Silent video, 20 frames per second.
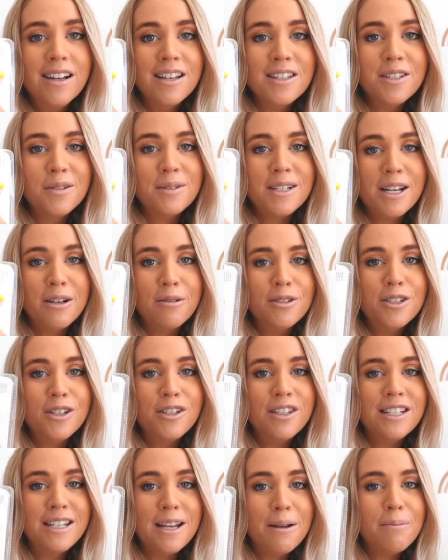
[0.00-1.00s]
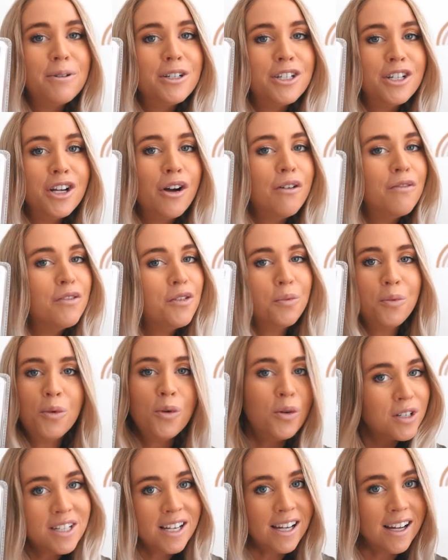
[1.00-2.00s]
so it tells you the temperature of the
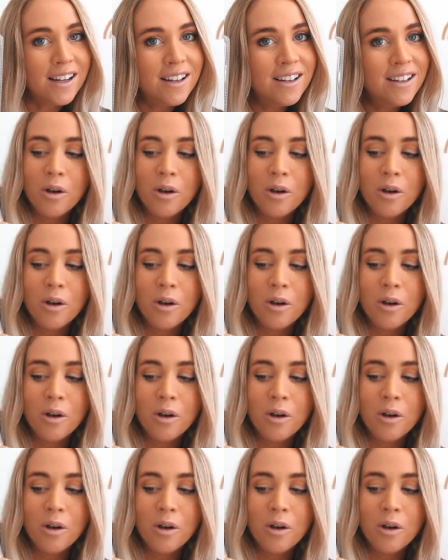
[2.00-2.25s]
water,